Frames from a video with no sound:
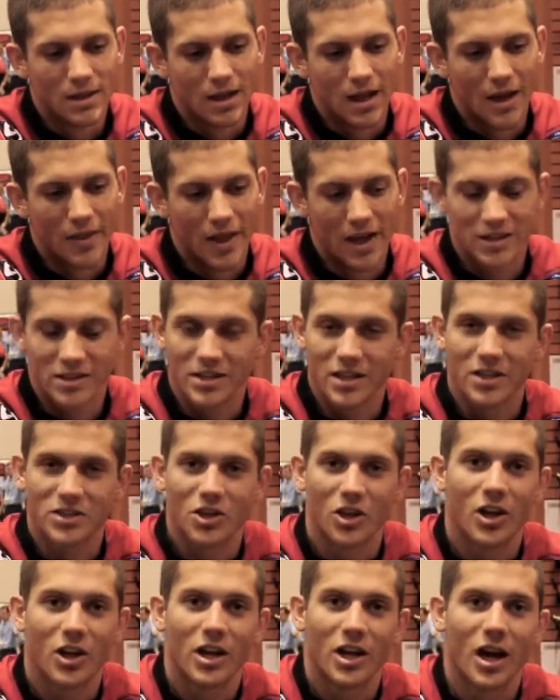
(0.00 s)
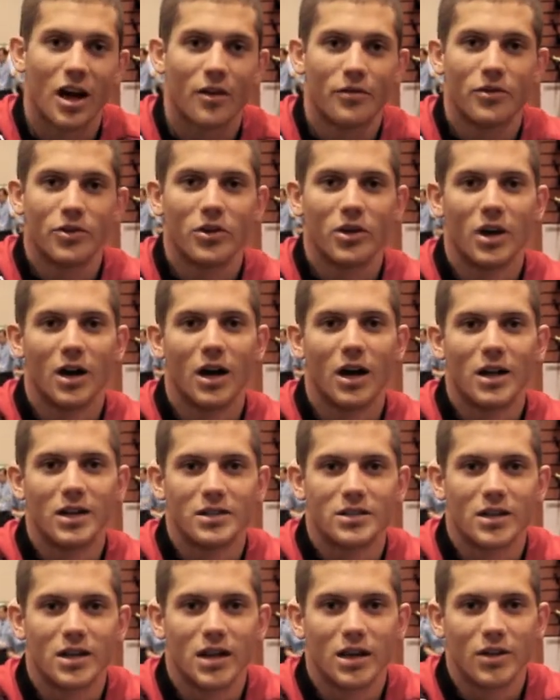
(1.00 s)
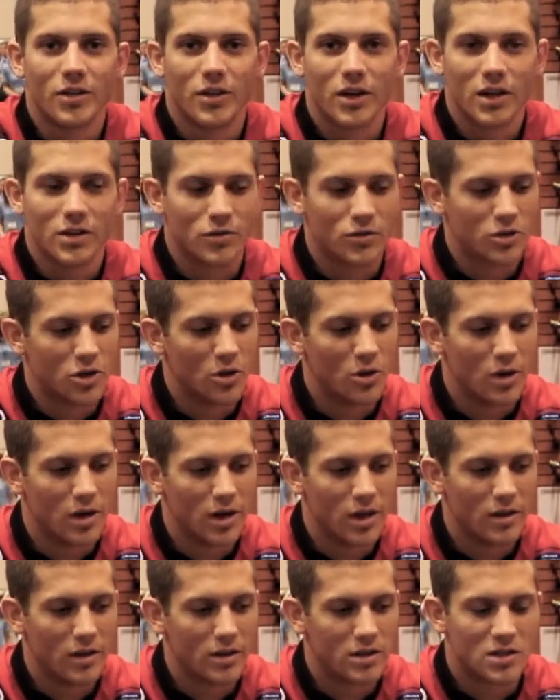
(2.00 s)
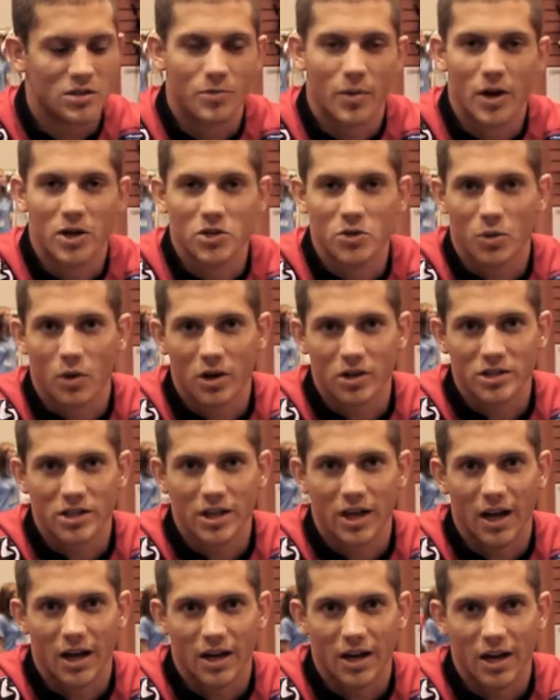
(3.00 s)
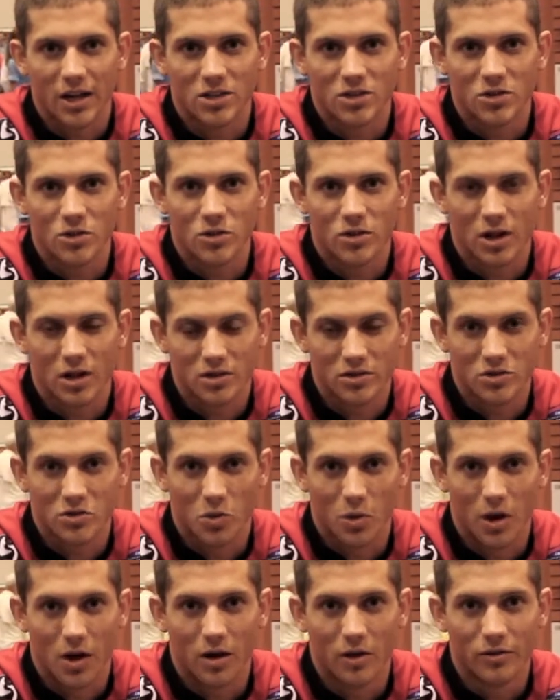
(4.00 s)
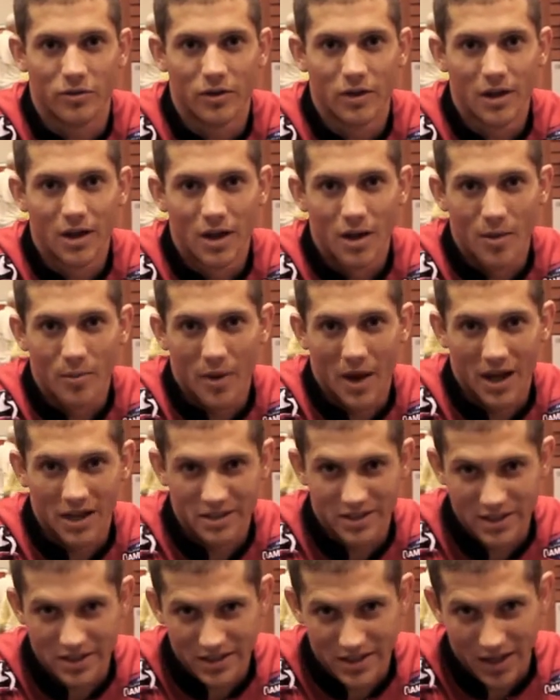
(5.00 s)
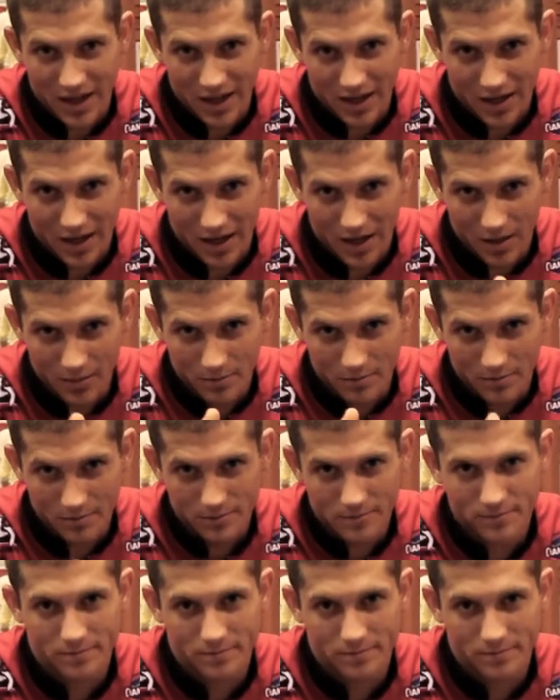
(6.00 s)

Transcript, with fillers: and that's that's all I got for you guys. Uh, thanks for tuning in. This is Ben Jawalski, ICAST 2012, BassEast.com.